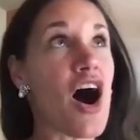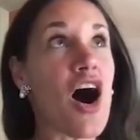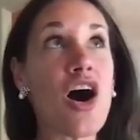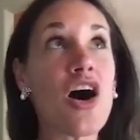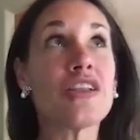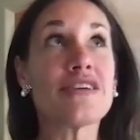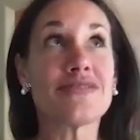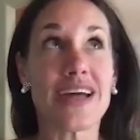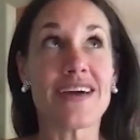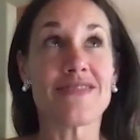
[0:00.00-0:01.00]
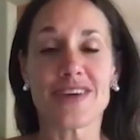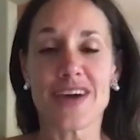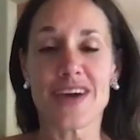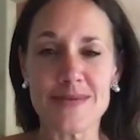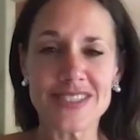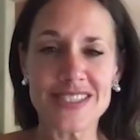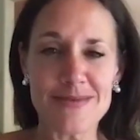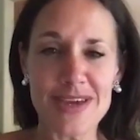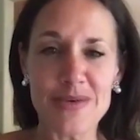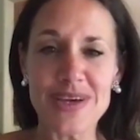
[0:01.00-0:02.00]
all of life comes to
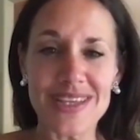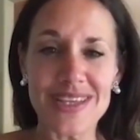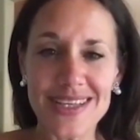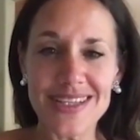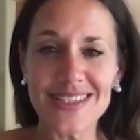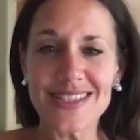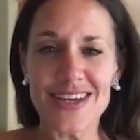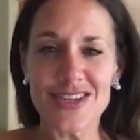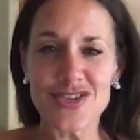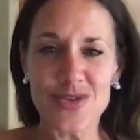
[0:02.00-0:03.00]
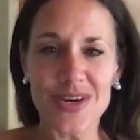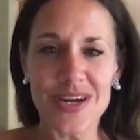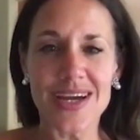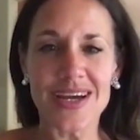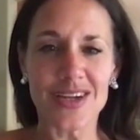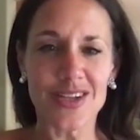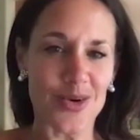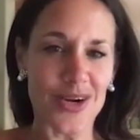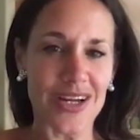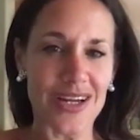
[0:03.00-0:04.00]
me with ease and joy and
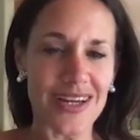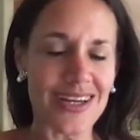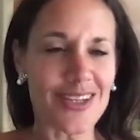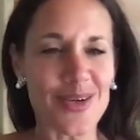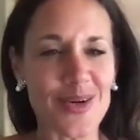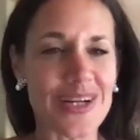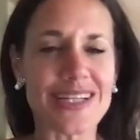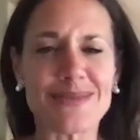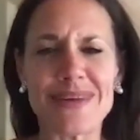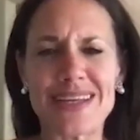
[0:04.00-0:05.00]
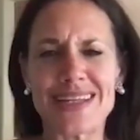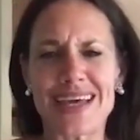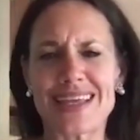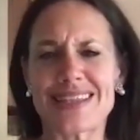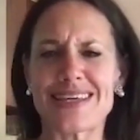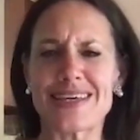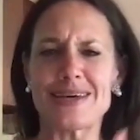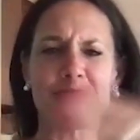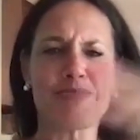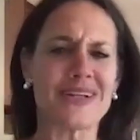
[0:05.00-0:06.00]
glory. And glory meaning like the
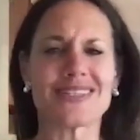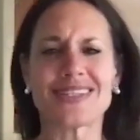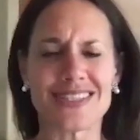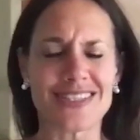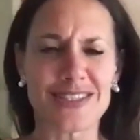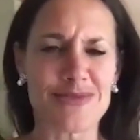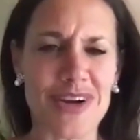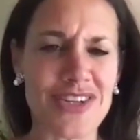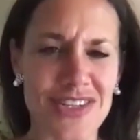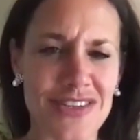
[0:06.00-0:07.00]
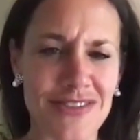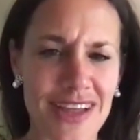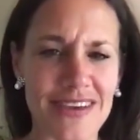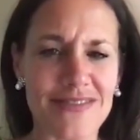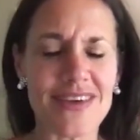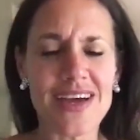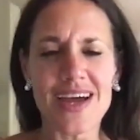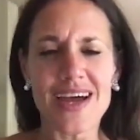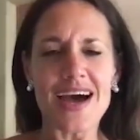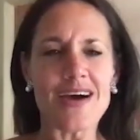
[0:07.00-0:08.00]
abundant expression of life.
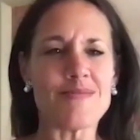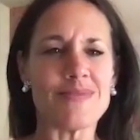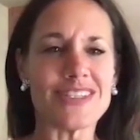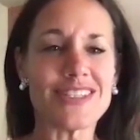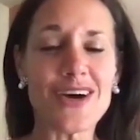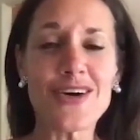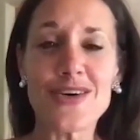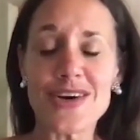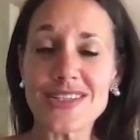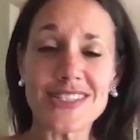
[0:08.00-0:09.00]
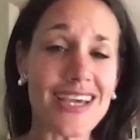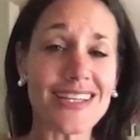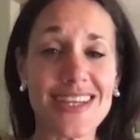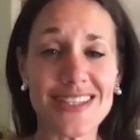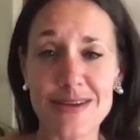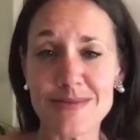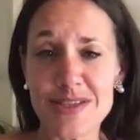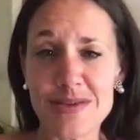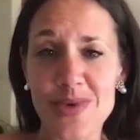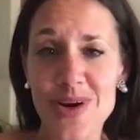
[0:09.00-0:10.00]
So say it 10 times
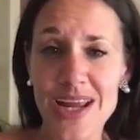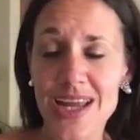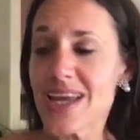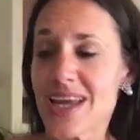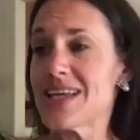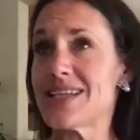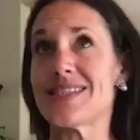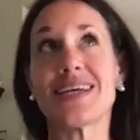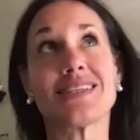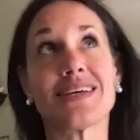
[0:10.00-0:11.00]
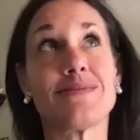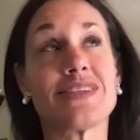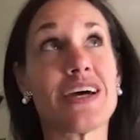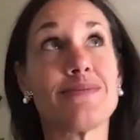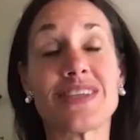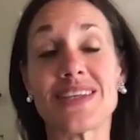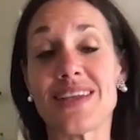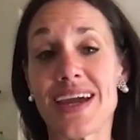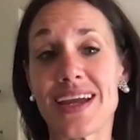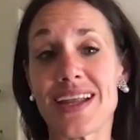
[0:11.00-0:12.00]
in the morning, say it 10 times at
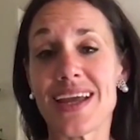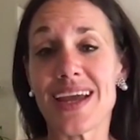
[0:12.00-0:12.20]
night,